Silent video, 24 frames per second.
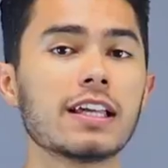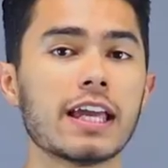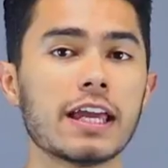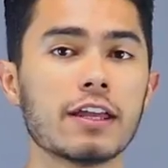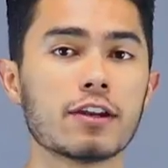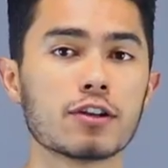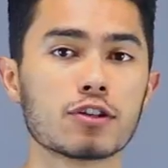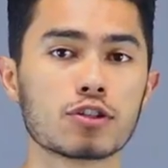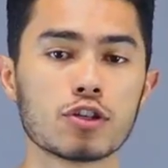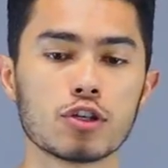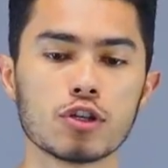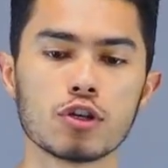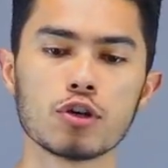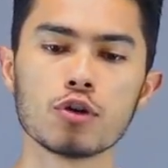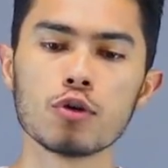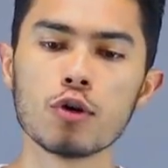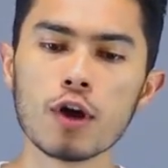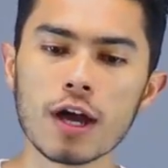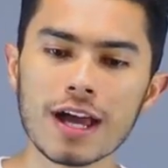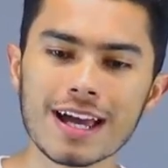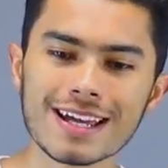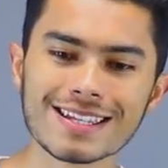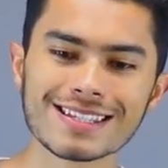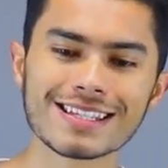caters to
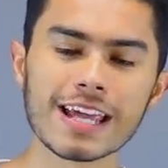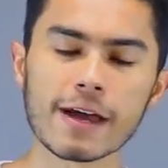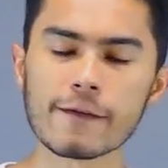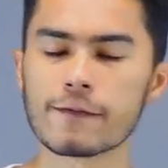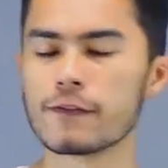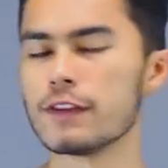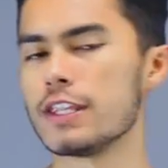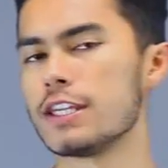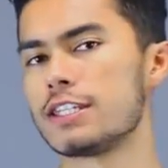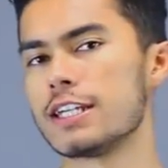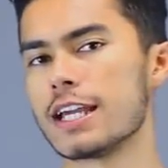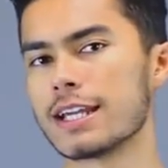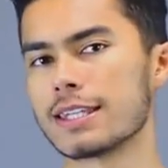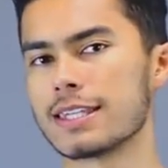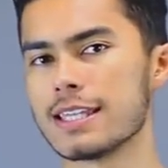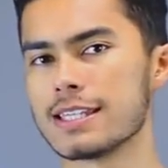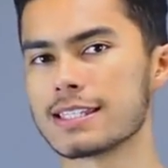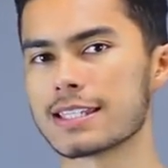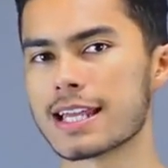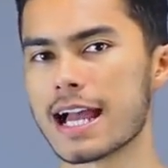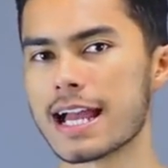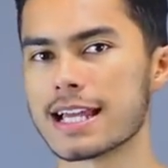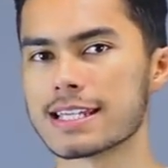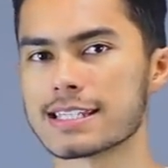you, definitely check
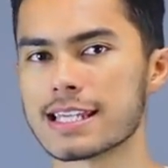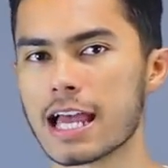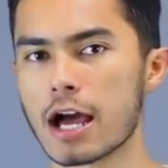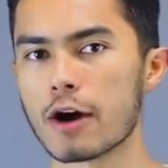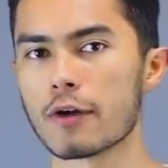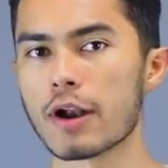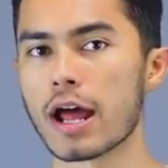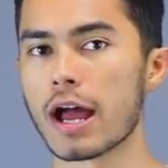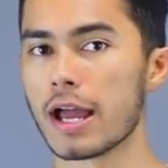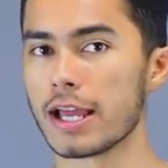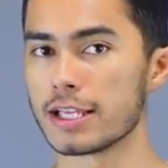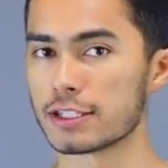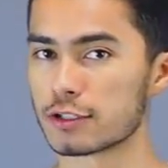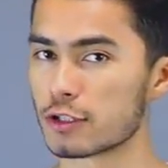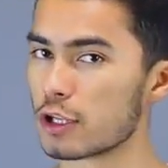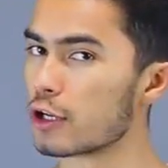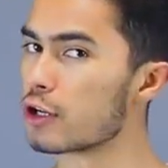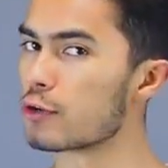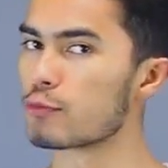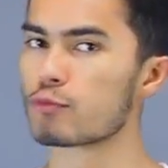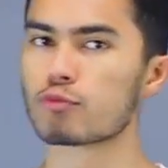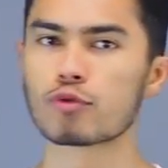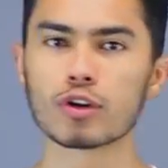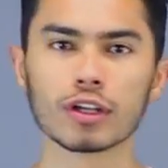these guys out. It's
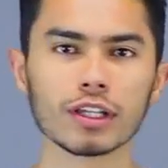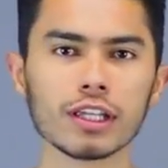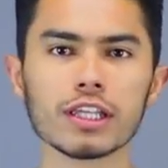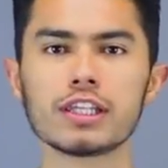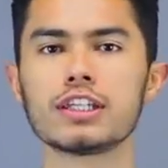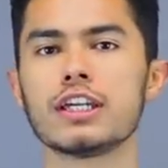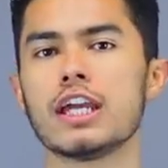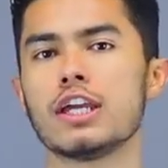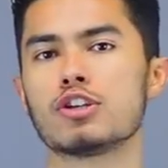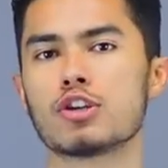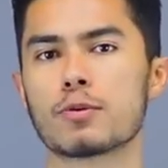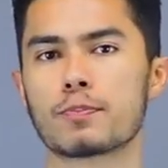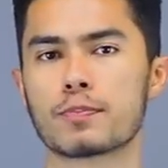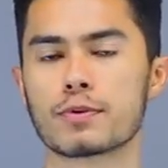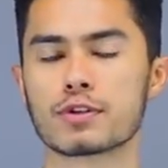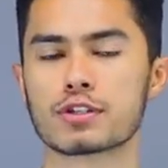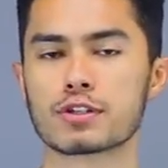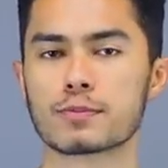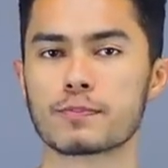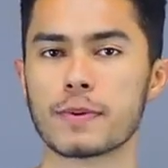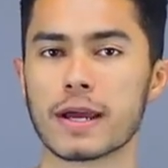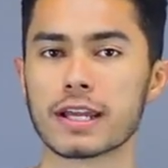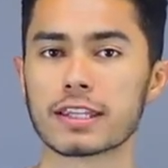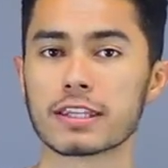gonna really change your
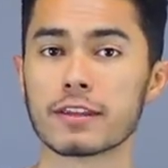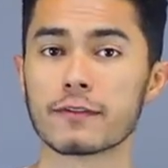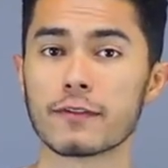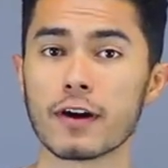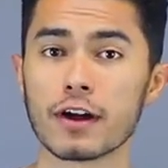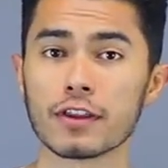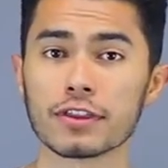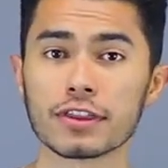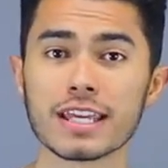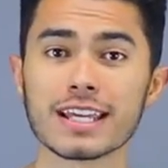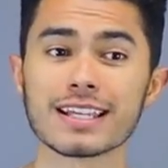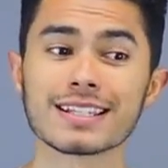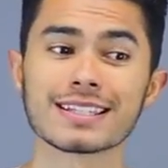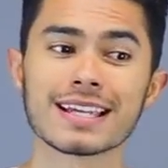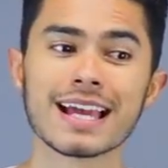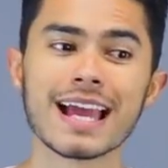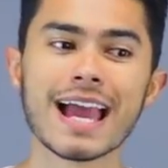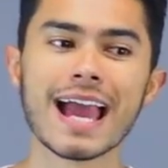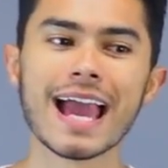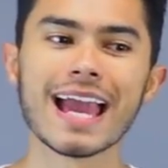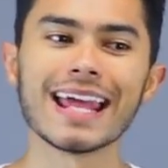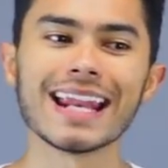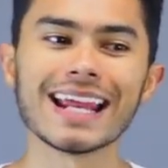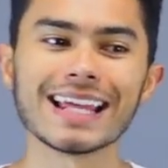perspective on things,
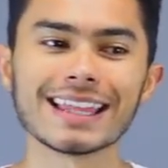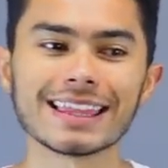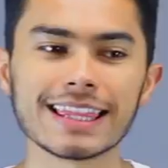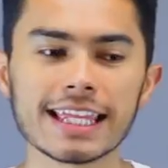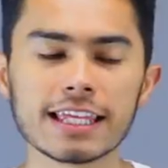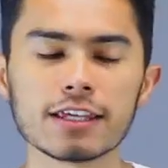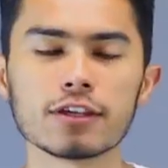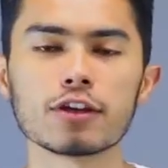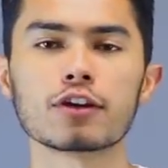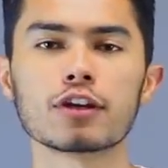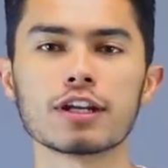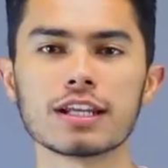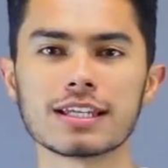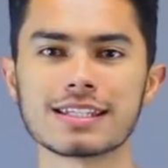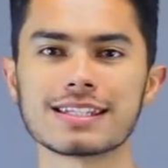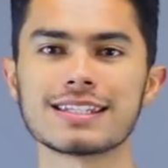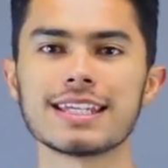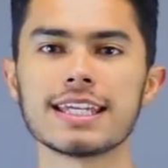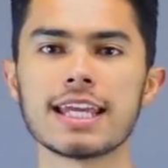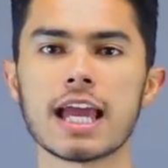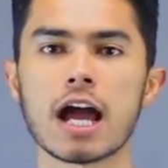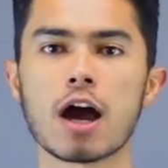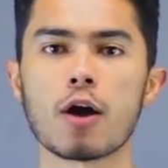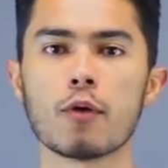and I think you're gonna
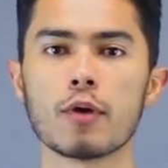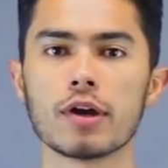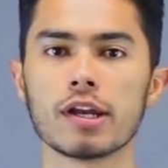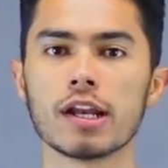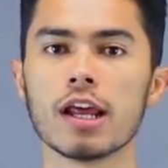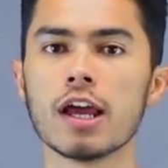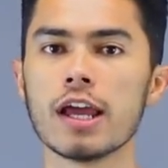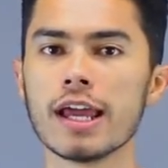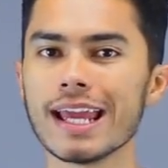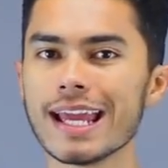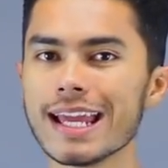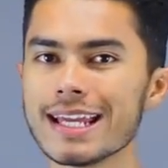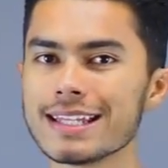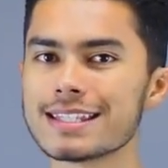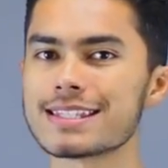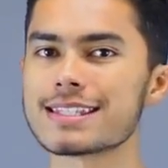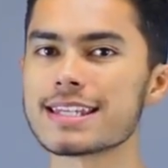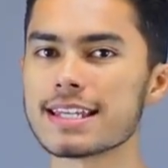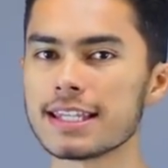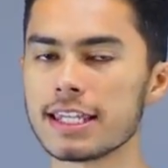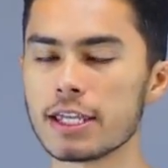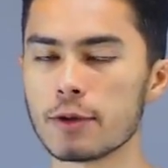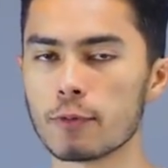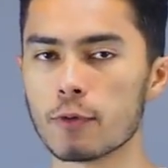see how it
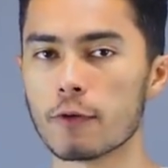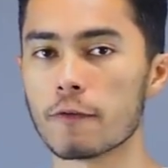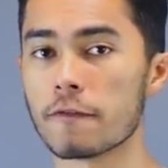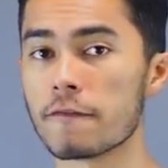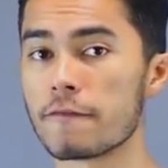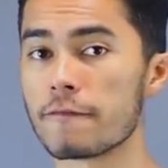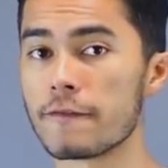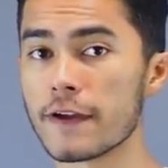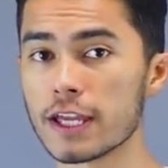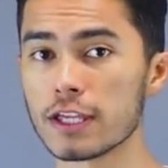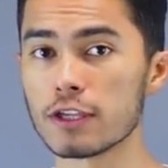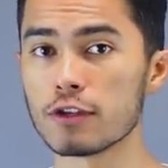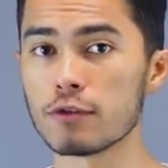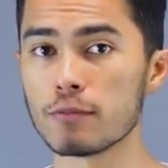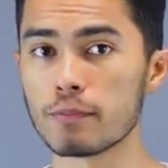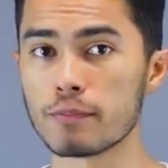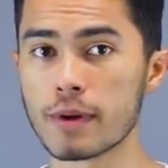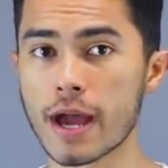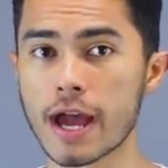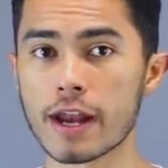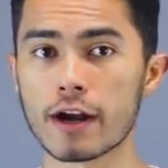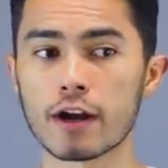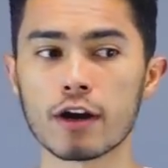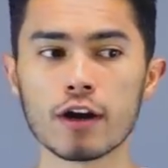instantly will fit you
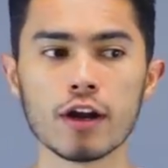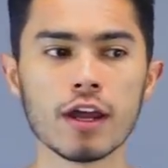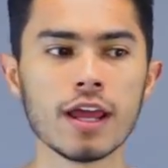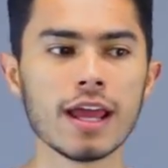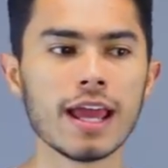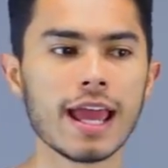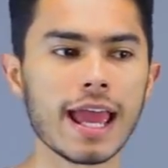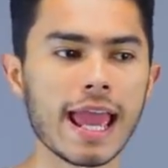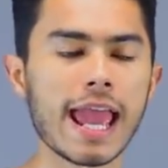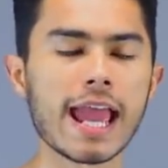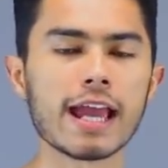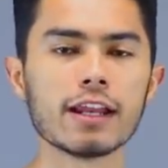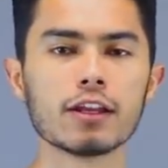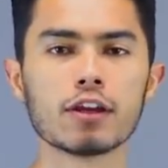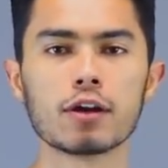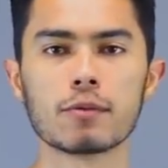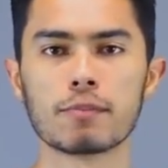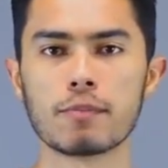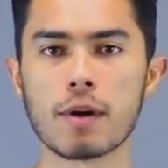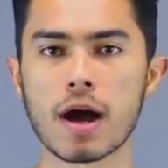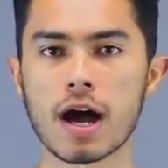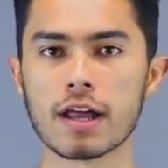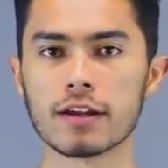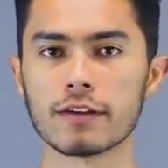better and your
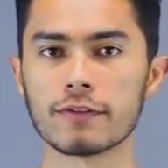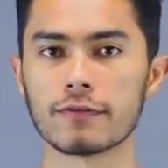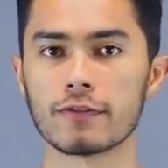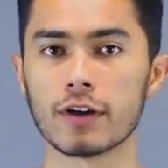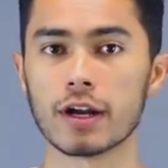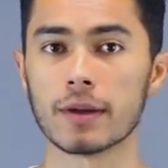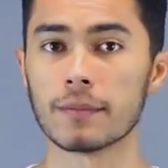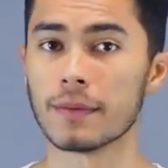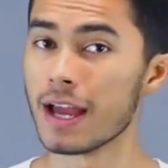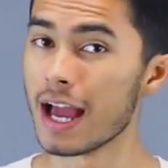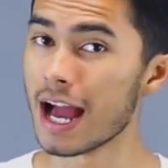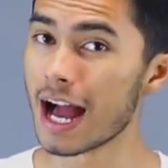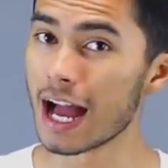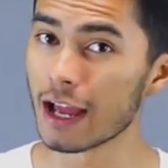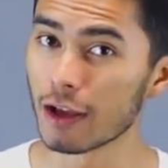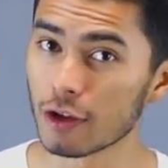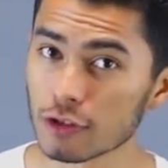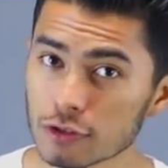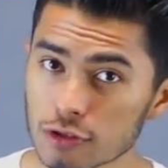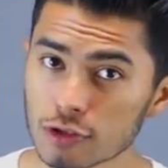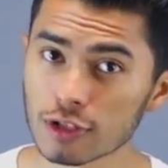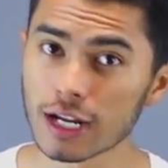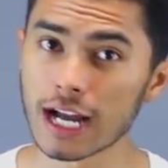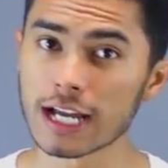body frame. I
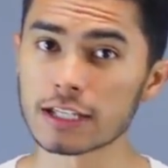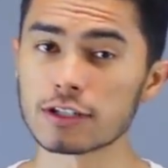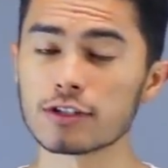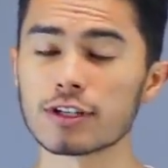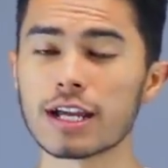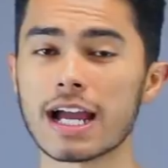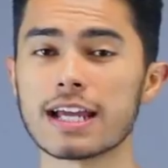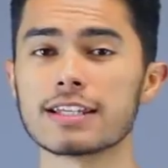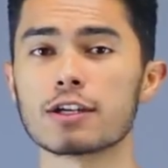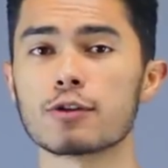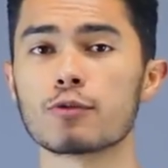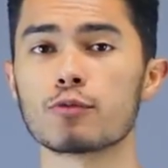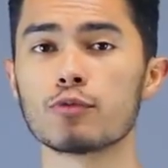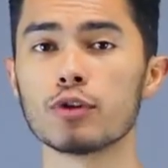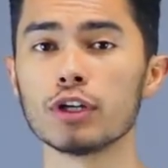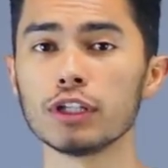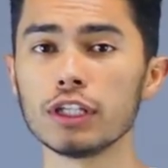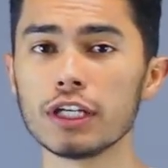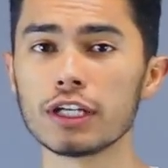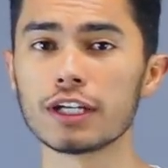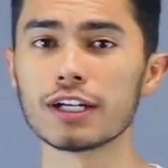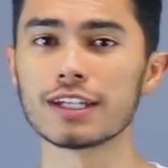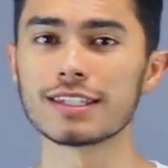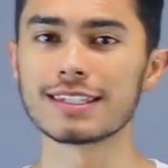also got you guys a
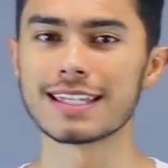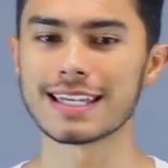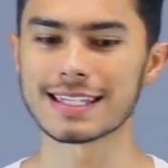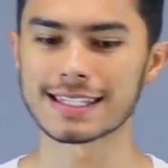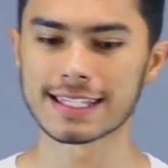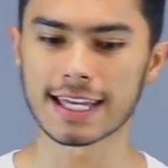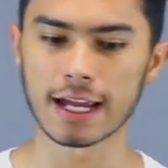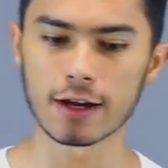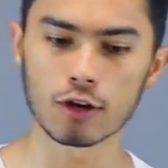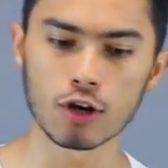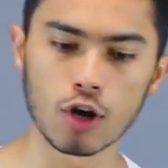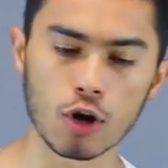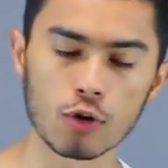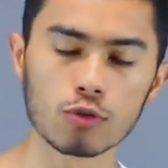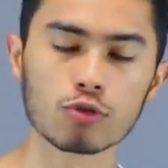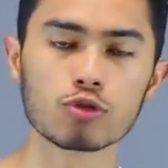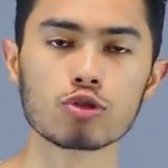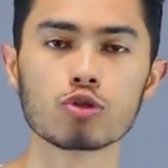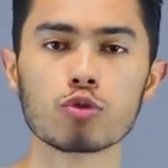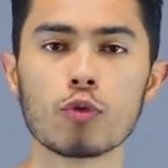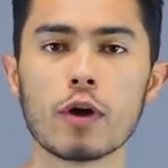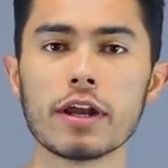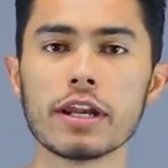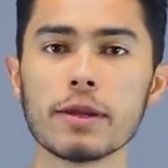really good discount
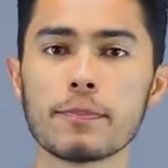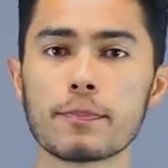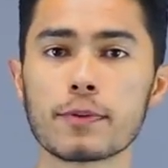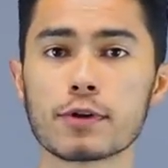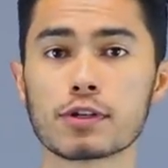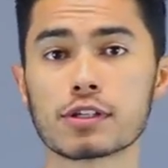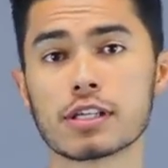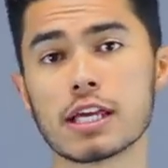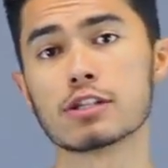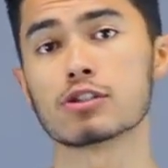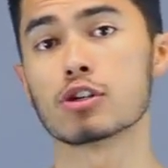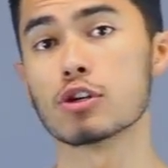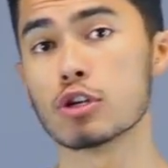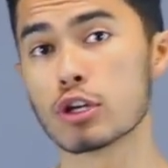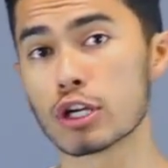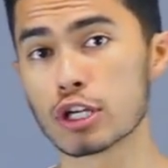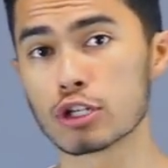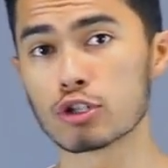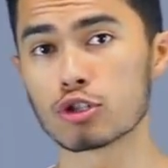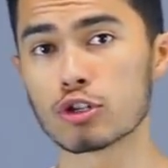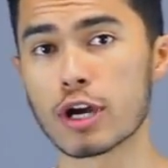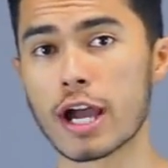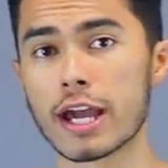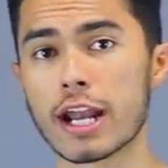code, 20%, so you
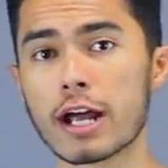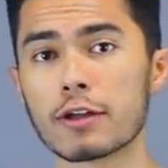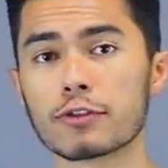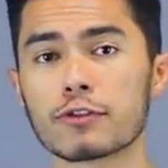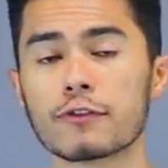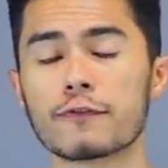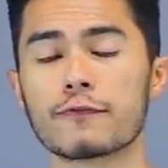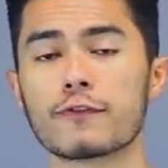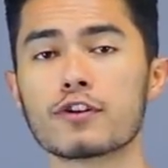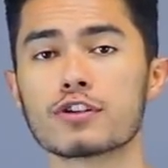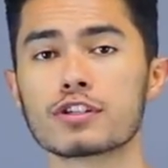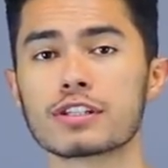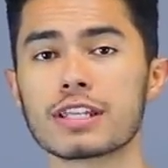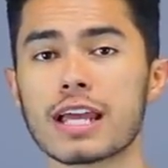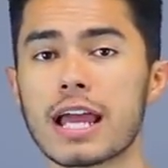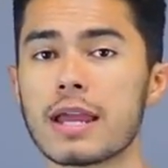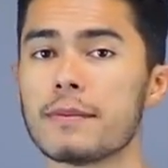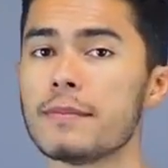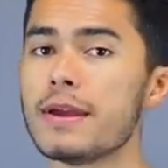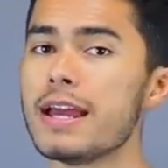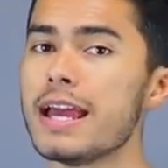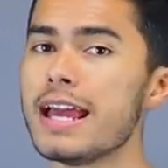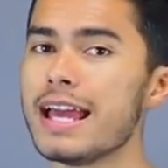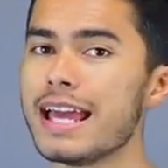can try it out the first
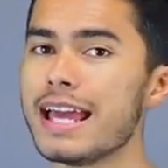time